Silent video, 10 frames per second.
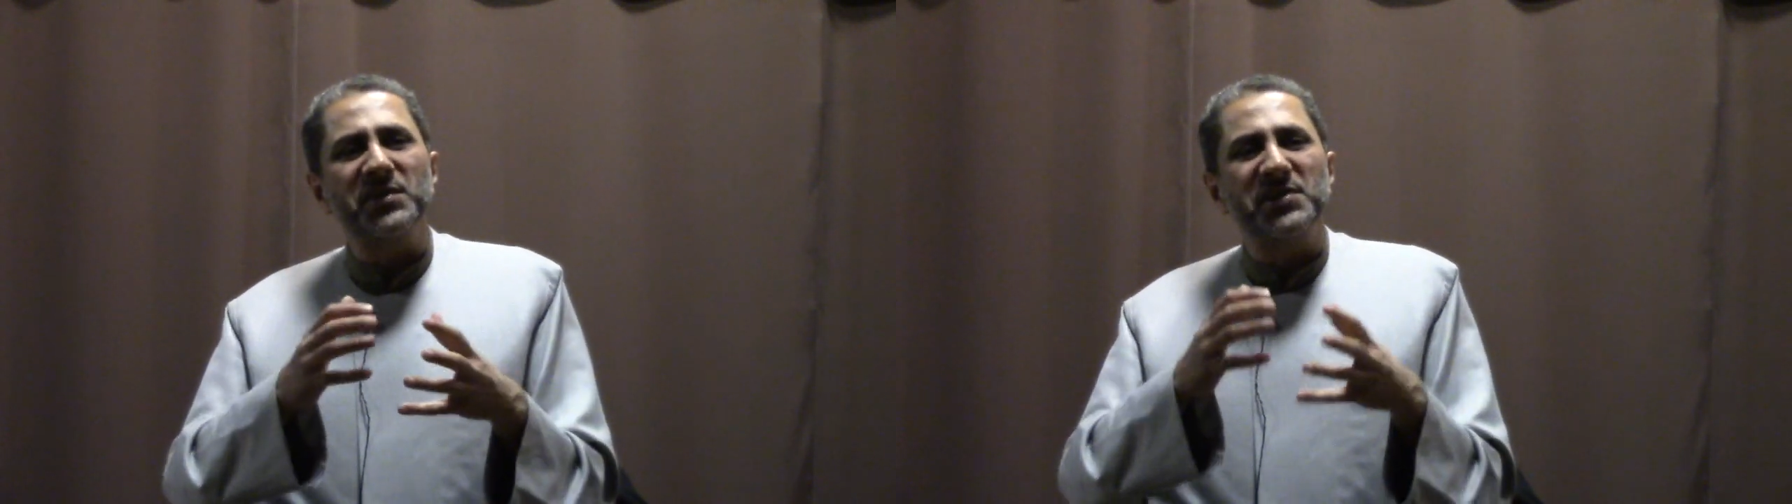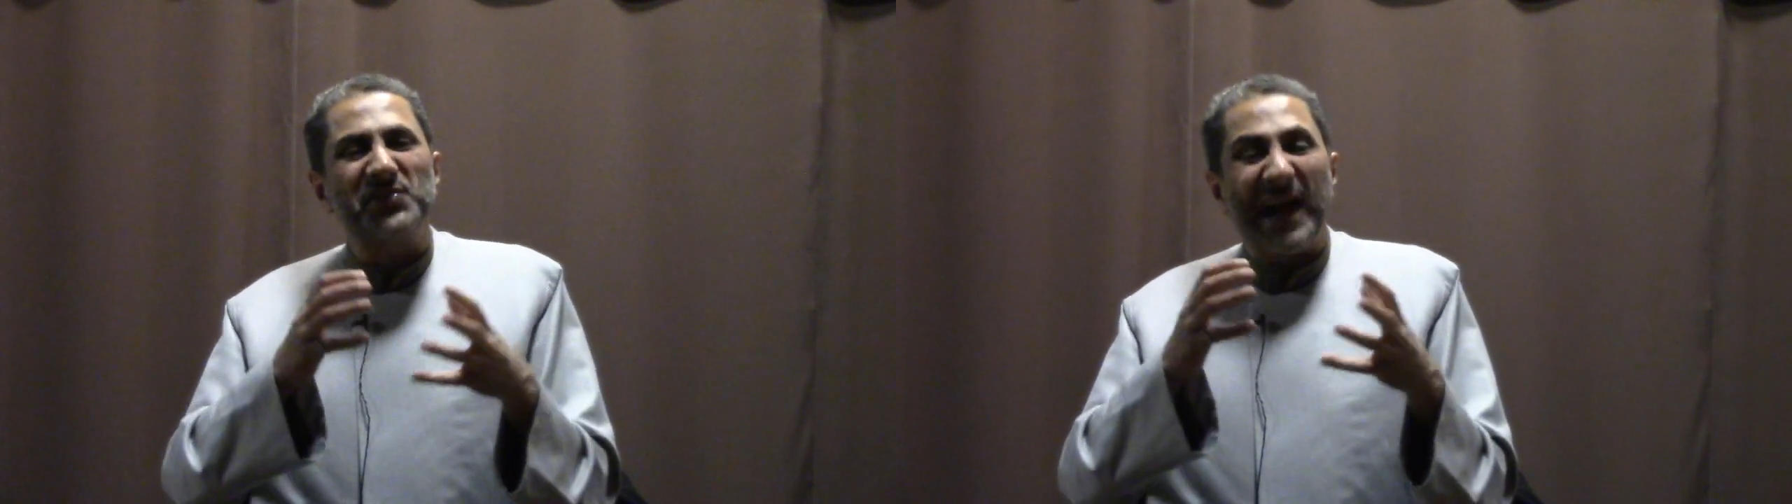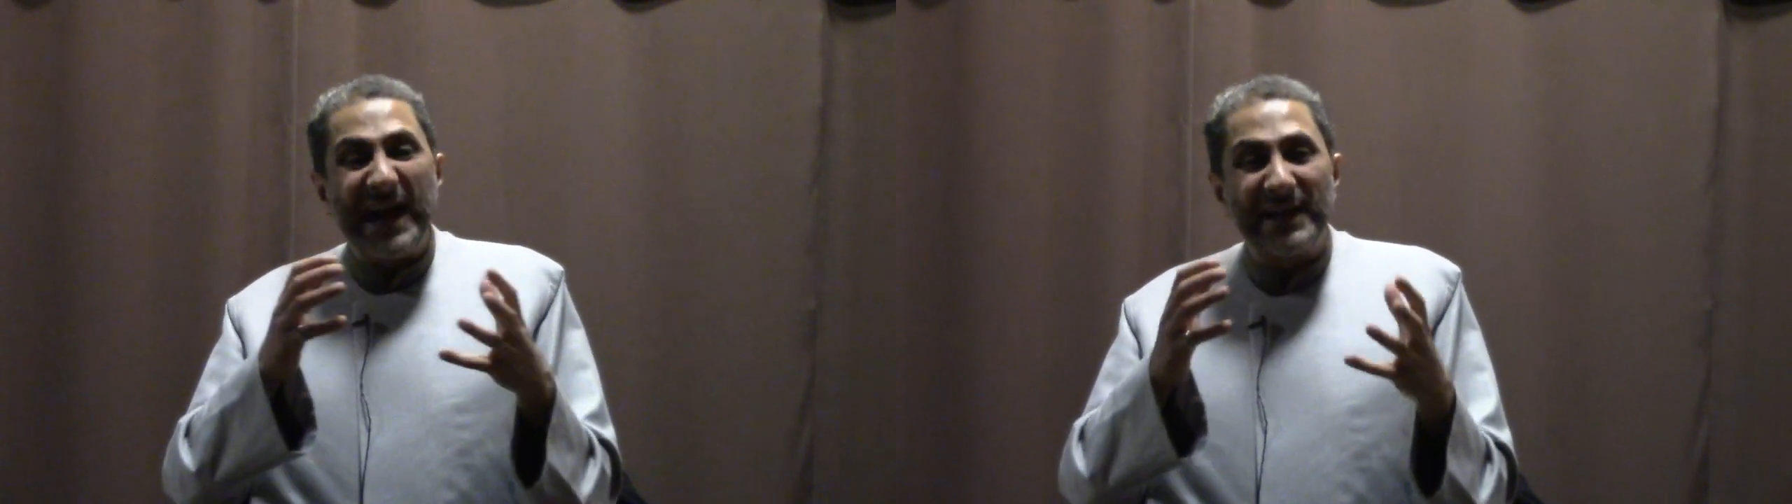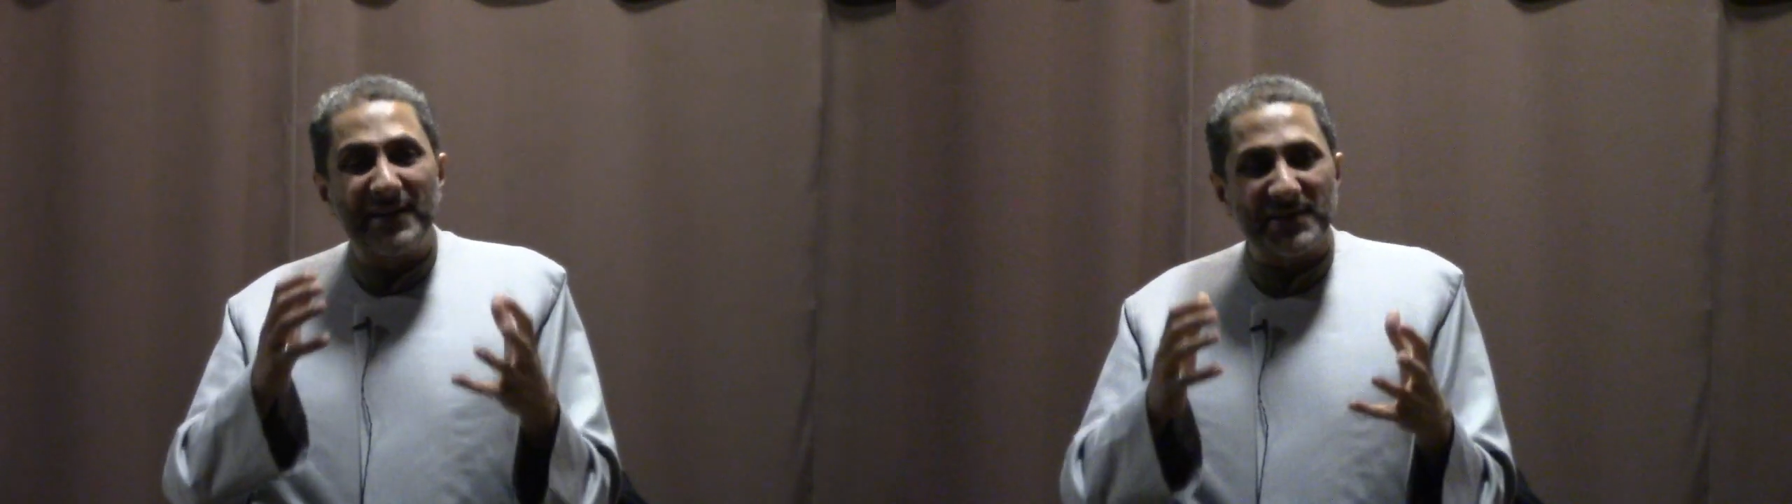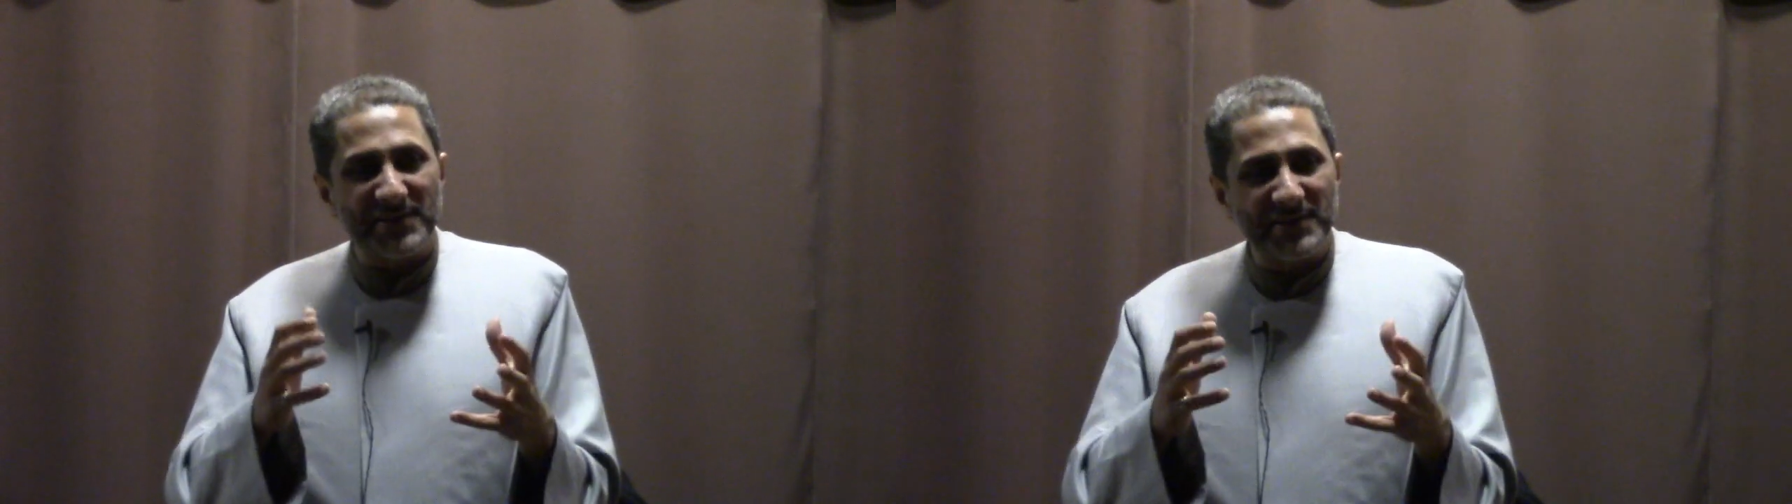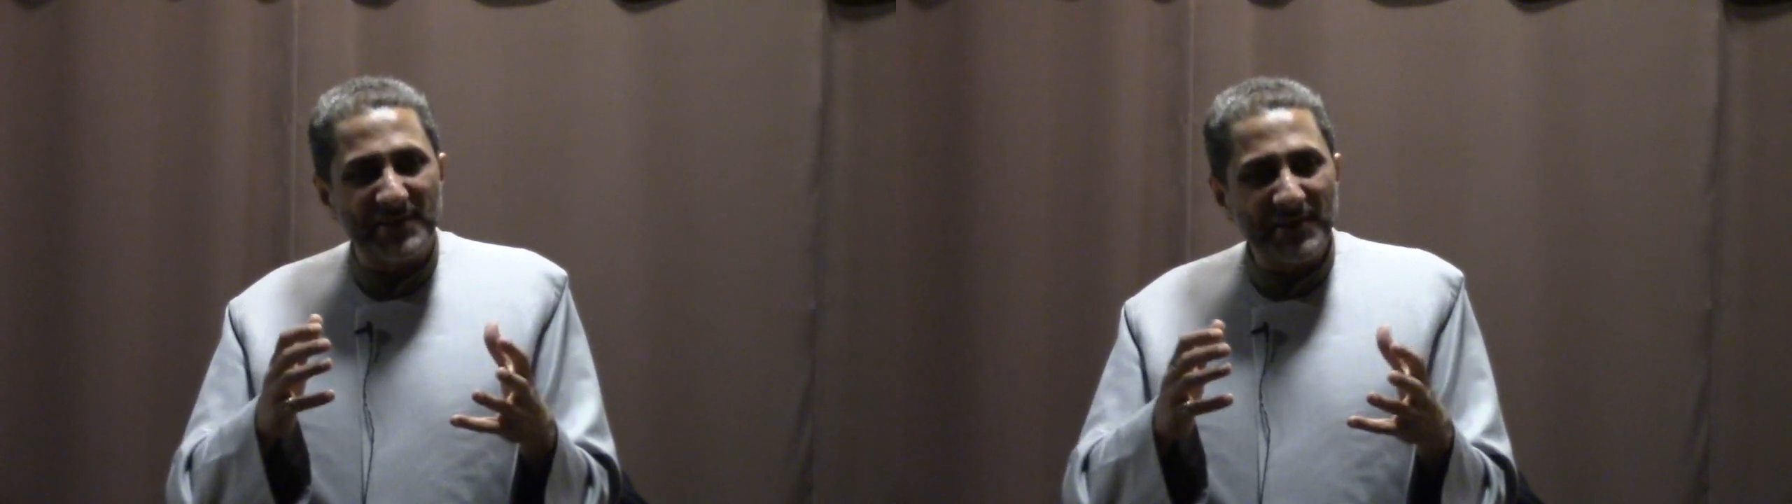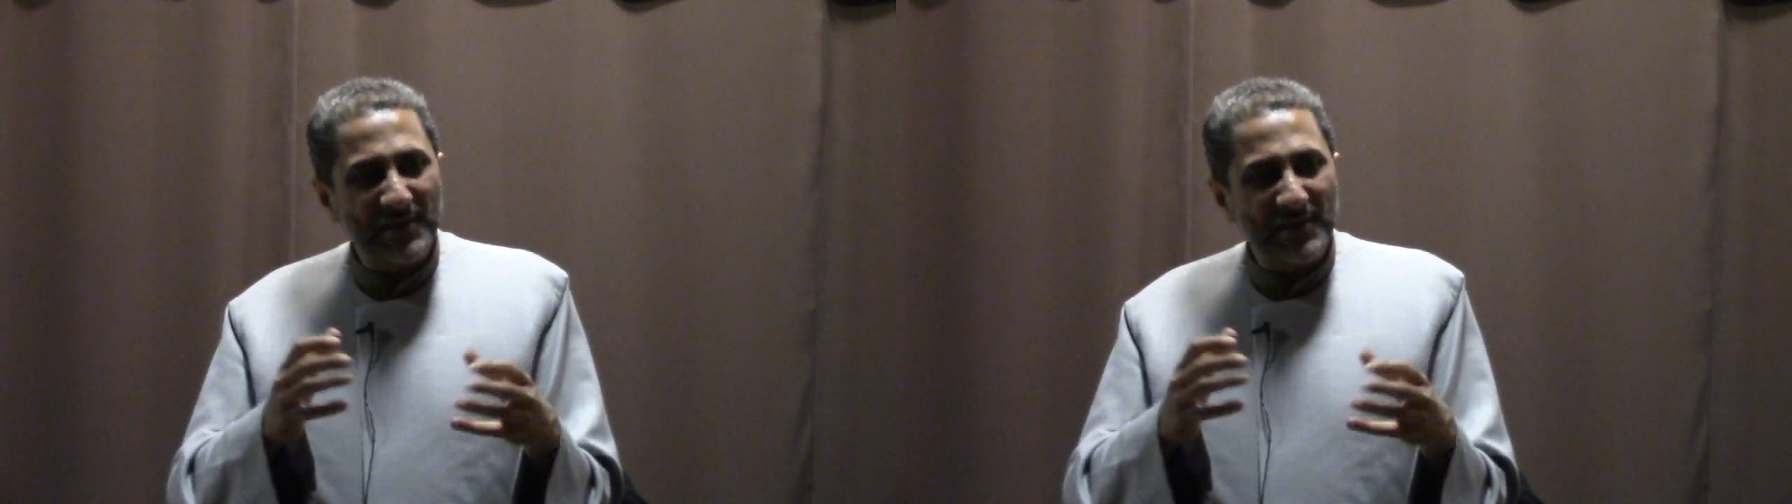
desirous